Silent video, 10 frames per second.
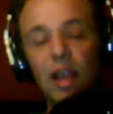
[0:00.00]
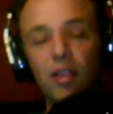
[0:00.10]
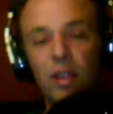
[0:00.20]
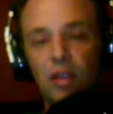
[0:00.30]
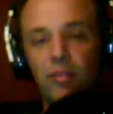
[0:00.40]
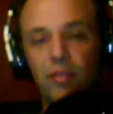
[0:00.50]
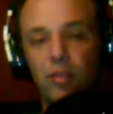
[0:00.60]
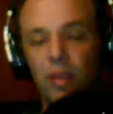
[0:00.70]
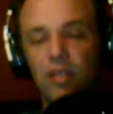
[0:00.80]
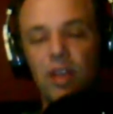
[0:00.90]
Not only
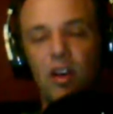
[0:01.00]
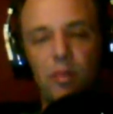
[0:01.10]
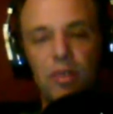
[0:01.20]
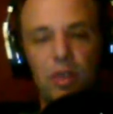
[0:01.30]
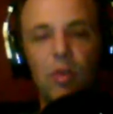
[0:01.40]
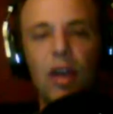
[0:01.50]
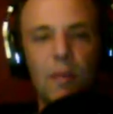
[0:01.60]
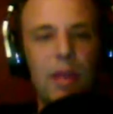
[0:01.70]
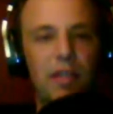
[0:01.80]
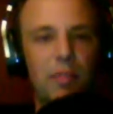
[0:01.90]
for myself, but to
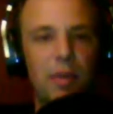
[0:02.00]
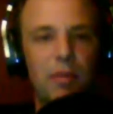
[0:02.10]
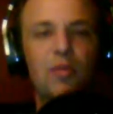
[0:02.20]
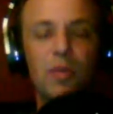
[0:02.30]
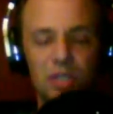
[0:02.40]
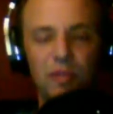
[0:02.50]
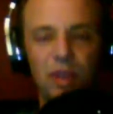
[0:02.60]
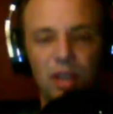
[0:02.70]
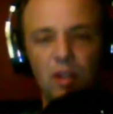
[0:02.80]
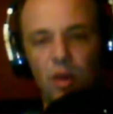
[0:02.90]
recommend to people,
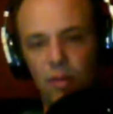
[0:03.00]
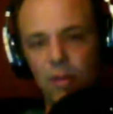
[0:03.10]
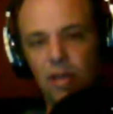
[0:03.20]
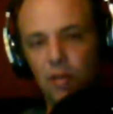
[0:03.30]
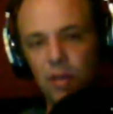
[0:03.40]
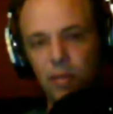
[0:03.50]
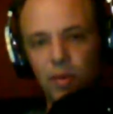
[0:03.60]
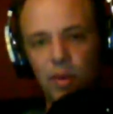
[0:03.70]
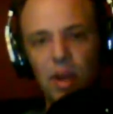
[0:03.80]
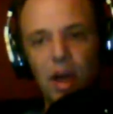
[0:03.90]
specifically to recommend to
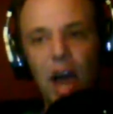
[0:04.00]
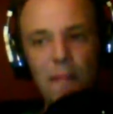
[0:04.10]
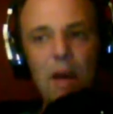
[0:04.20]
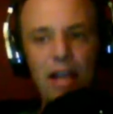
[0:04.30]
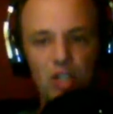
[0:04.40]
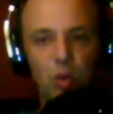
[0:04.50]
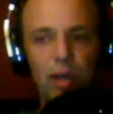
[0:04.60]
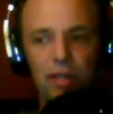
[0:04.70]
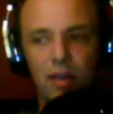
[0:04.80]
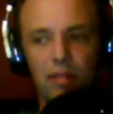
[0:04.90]
people. I might
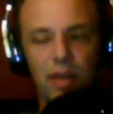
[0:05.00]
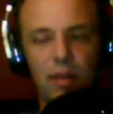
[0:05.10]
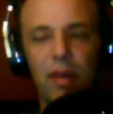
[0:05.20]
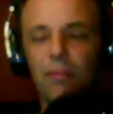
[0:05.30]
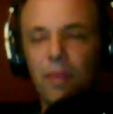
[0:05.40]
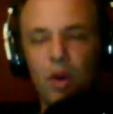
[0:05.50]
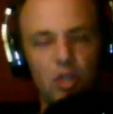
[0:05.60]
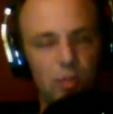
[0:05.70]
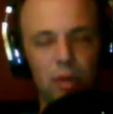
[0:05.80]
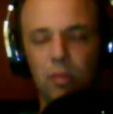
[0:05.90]
tweak something.
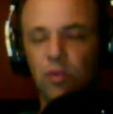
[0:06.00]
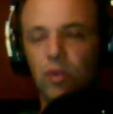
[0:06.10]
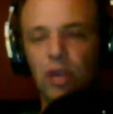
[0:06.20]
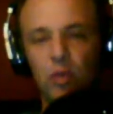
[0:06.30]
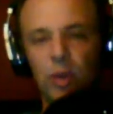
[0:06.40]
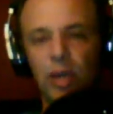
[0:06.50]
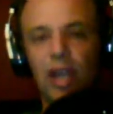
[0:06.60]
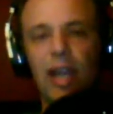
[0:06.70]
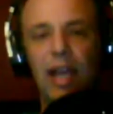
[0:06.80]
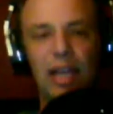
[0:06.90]
Most people do not tweak
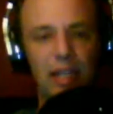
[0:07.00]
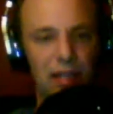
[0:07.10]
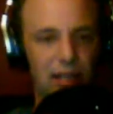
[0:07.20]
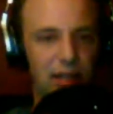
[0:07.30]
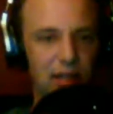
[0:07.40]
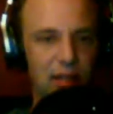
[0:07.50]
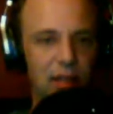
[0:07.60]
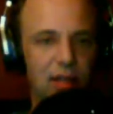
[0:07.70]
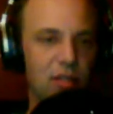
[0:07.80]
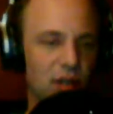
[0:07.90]
anything.
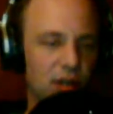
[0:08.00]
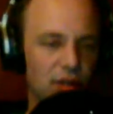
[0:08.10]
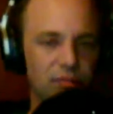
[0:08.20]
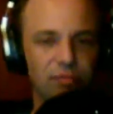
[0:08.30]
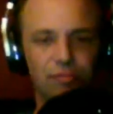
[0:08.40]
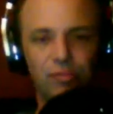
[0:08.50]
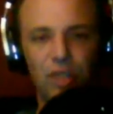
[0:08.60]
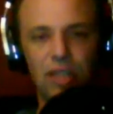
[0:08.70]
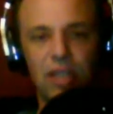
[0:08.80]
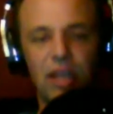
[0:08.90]
So
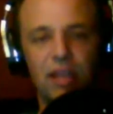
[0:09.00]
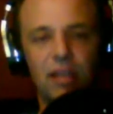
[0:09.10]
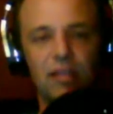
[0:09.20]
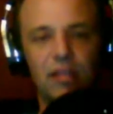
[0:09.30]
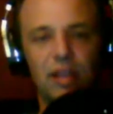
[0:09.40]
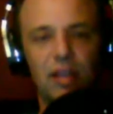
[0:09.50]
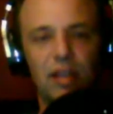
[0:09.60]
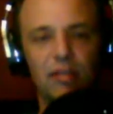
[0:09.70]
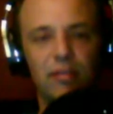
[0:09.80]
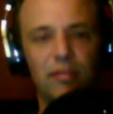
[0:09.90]
you can take
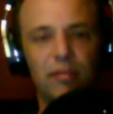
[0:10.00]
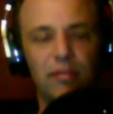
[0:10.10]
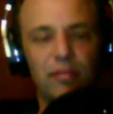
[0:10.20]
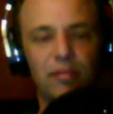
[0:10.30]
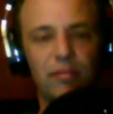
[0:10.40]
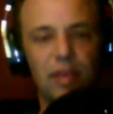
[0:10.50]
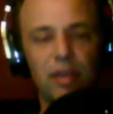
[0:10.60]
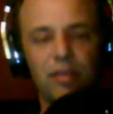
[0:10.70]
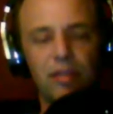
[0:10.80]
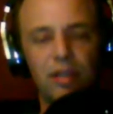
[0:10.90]
that
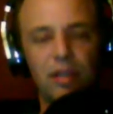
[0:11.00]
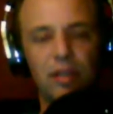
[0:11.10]
as